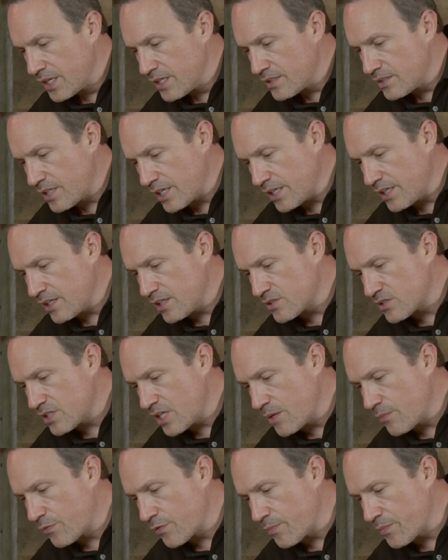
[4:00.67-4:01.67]
Taking its
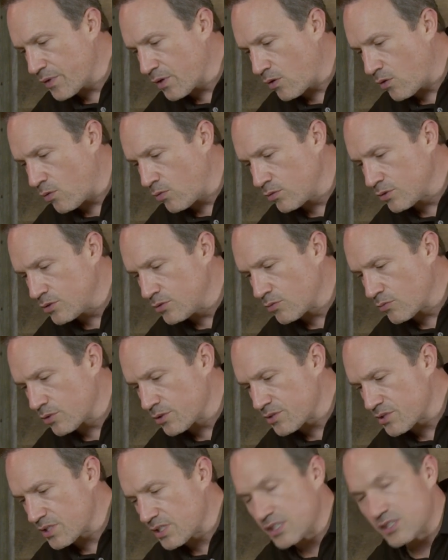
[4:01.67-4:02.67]
name from the Old
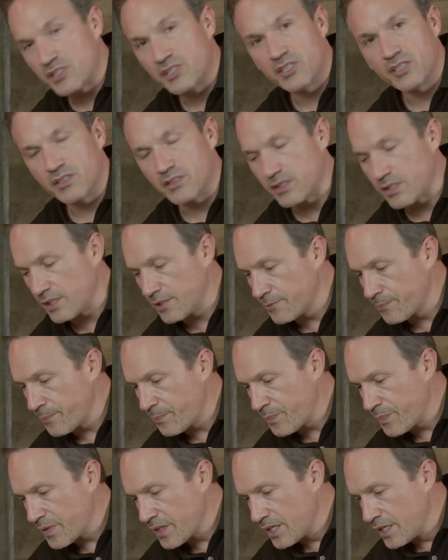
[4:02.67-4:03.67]
Norse Shieldaig,
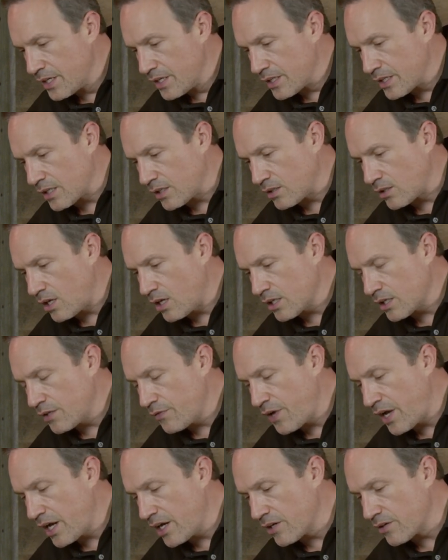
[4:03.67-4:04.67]
the lock
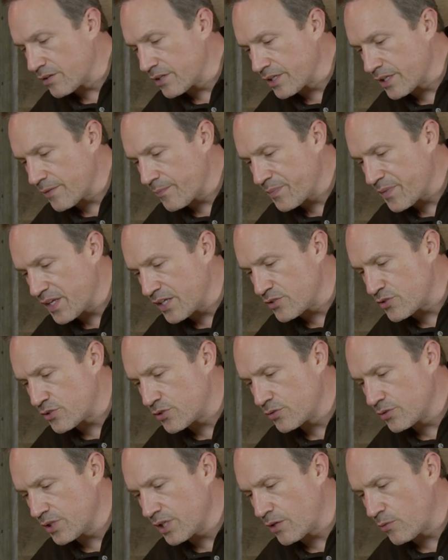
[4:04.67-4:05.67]
of herring is
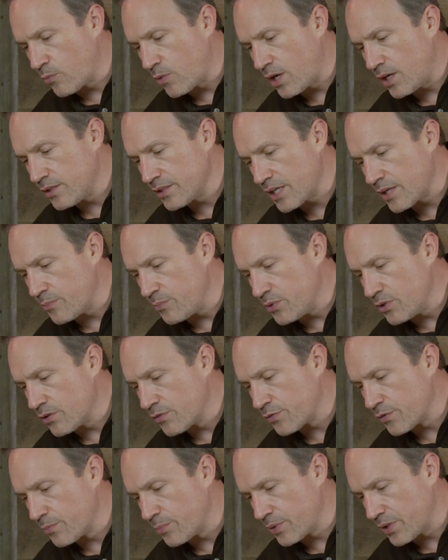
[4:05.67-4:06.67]
truly a wild and
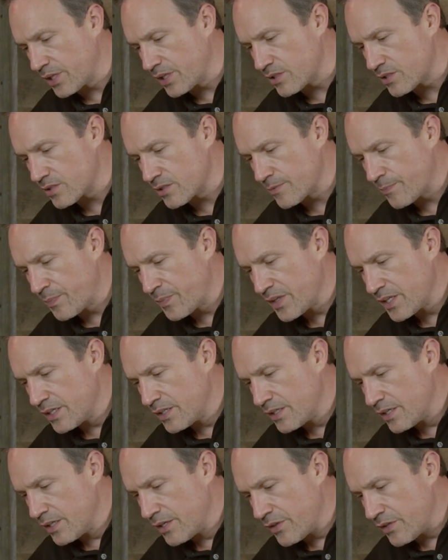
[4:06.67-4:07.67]
beautiful place.
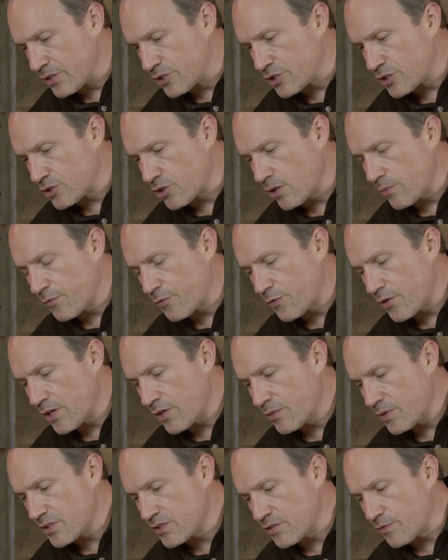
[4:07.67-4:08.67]
The sharp
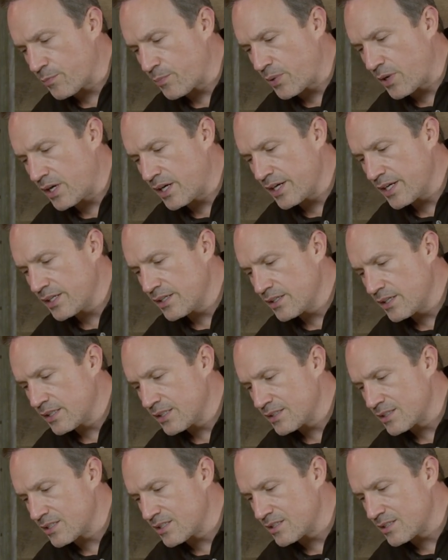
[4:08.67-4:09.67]
fragrance of
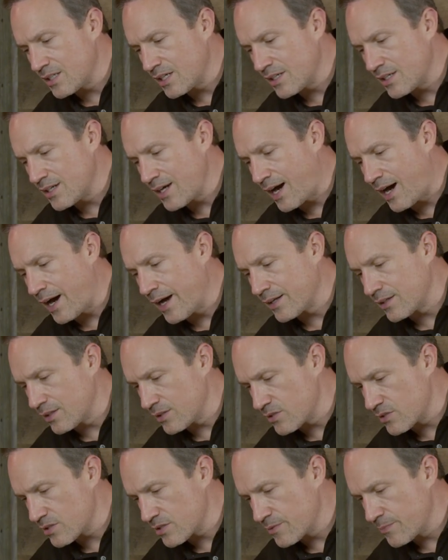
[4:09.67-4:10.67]
pine-studded
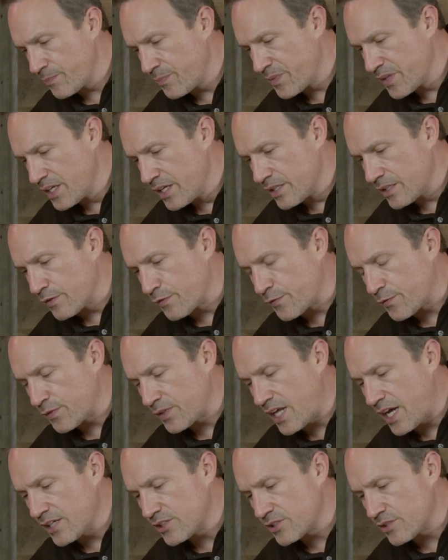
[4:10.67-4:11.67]
islands, the
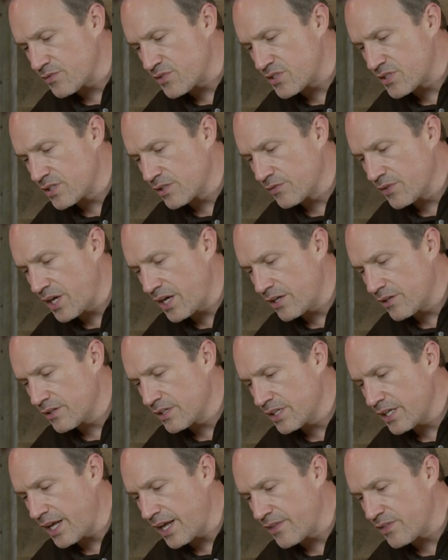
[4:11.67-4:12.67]
flash of silver
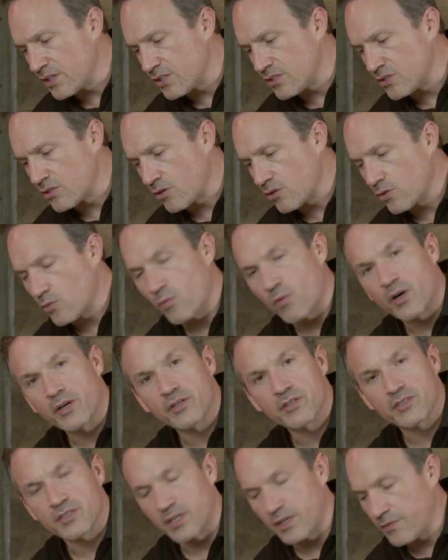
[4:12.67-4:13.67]
herring in the dark
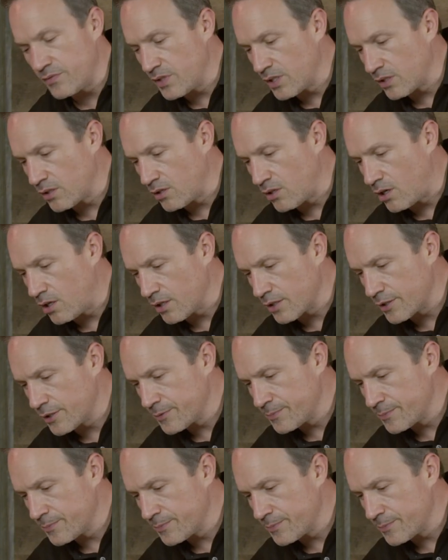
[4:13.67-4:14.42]
waters of the loch.